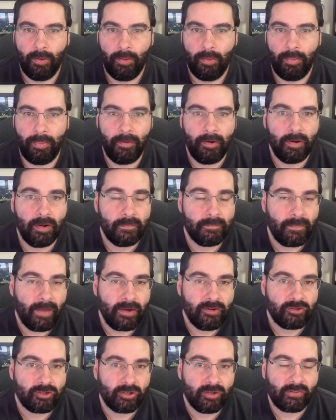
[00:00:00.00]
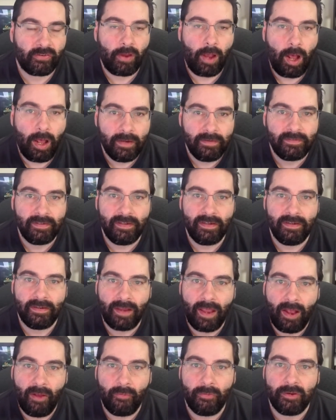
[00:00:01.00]
their adventure is hunting
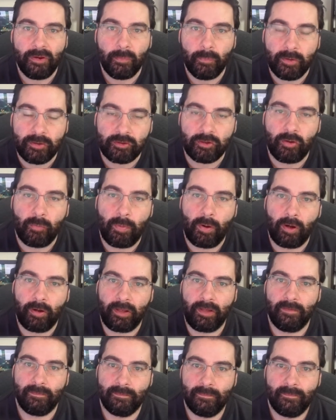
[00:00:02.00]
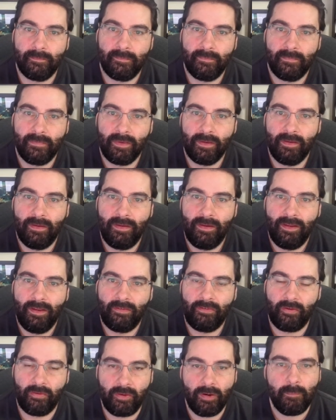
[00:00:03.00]
down the original party.
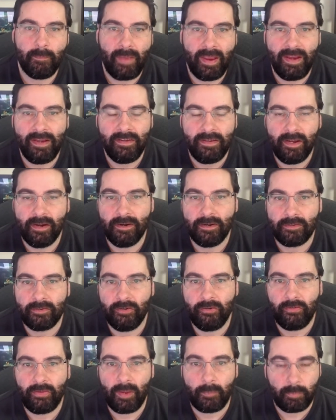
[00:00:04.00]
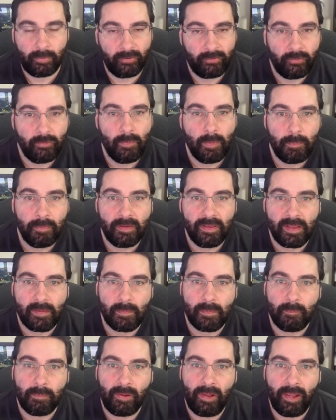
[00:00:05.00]
So their main characters that presumably they've
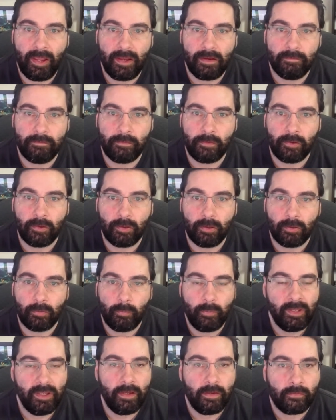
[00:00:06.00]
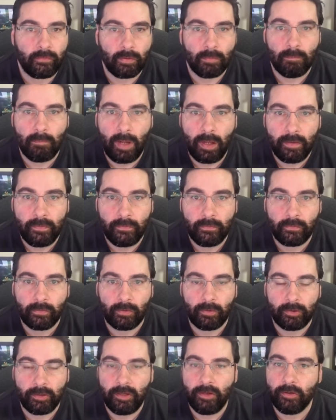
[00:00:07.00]
been playing for weeks or months
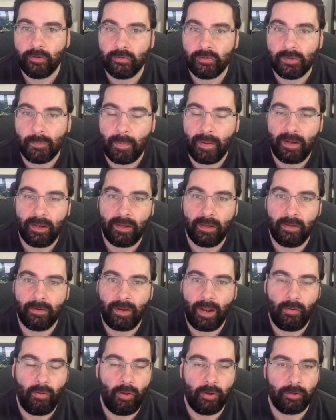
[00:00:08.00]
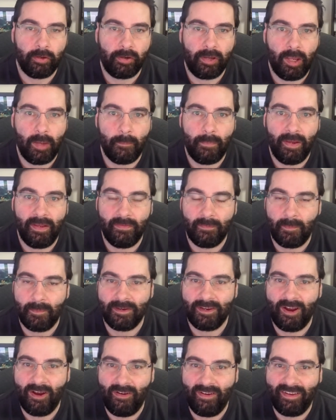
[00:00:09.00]
or years, depending on how long your campaigns have
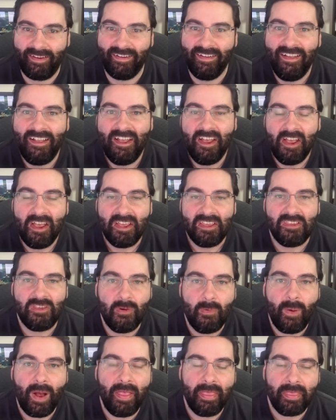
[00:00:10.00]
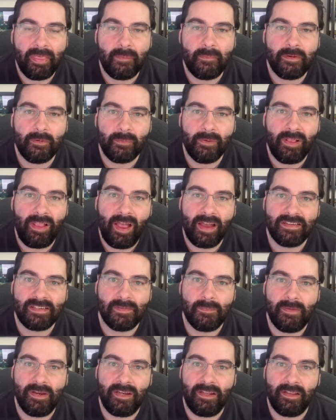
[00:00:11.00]
been going, you want them to realize
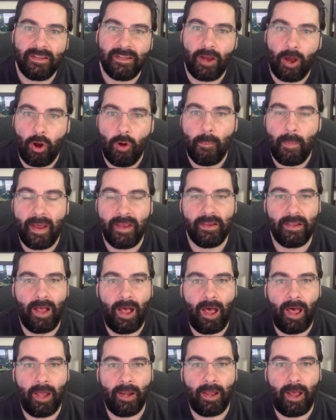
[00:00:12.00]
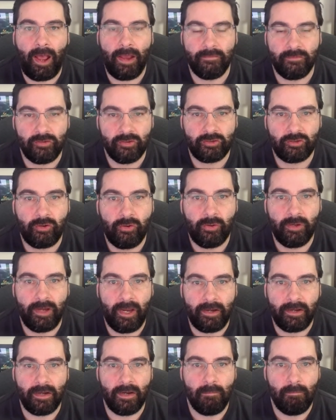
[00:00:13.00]
immediately, oh my god, I've just
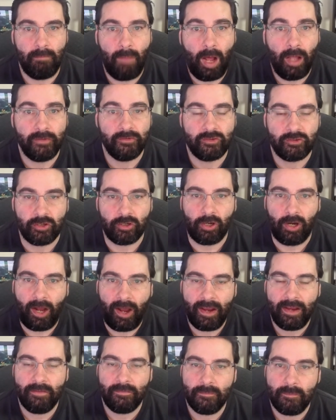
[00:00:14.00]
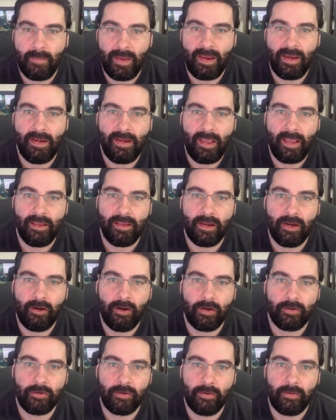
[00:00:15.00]
created a monster. I have made a
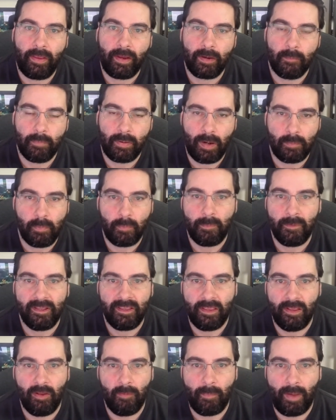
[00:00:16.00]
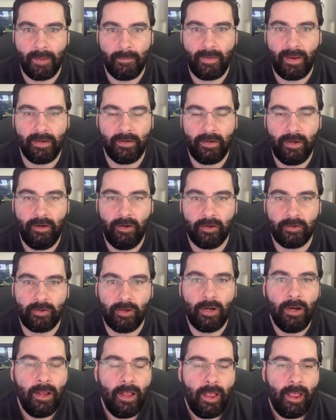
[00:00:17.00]
character that can probably kill my main
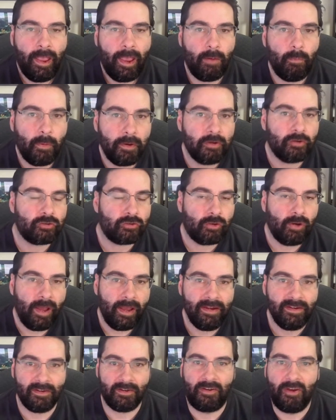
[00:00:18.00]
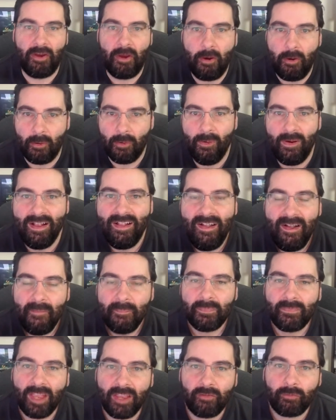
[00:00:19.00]
character. And what you're trying to do
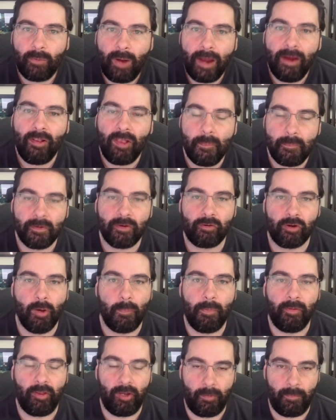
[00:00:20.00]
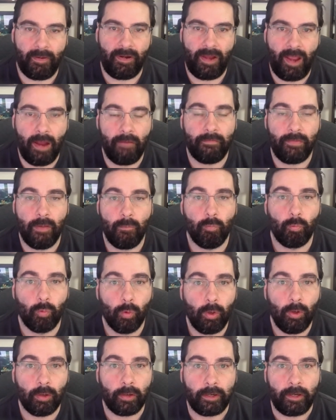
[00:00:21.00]
is rile up your group a little bit and have them
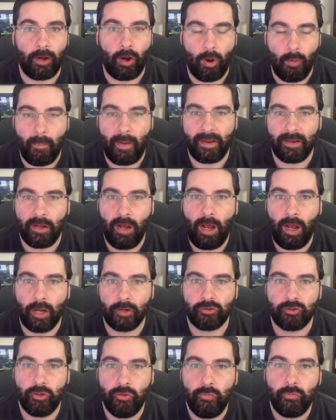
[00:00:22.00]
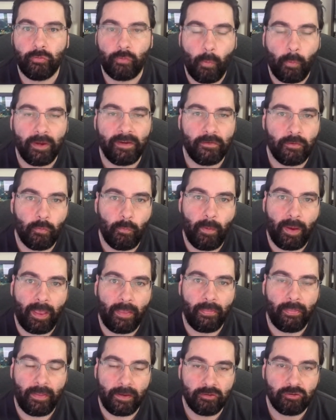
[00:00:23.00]
worry, oh my gosh, who's going to
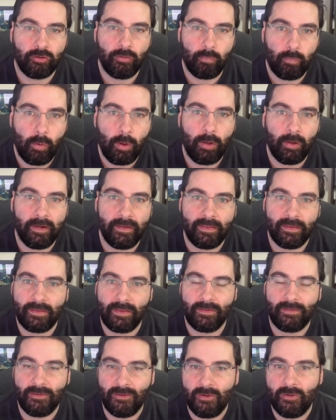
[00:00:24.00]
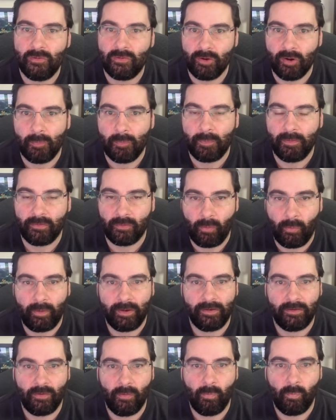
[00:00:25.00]
win? They should worry that this new group is
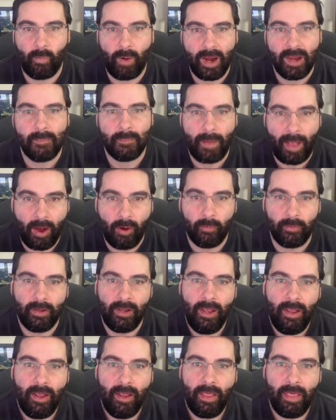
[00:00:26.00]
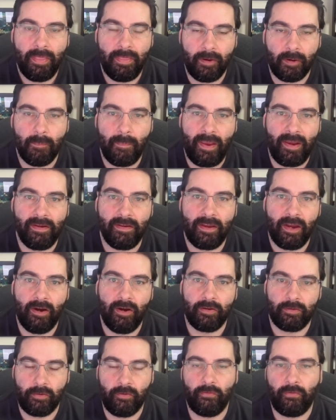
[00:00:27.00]
going to wipe out their main
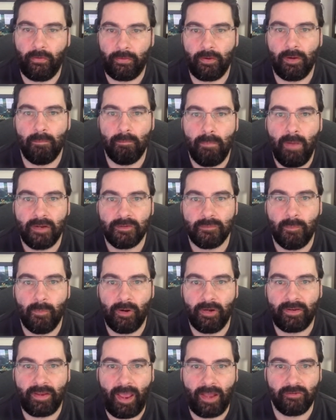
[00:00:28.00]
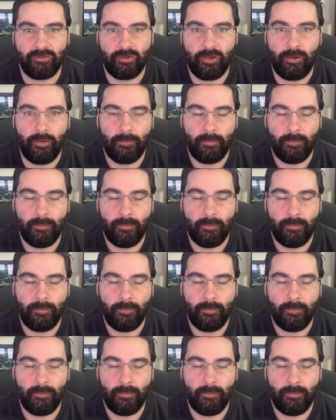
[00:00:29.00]
characters that they're much more attached to.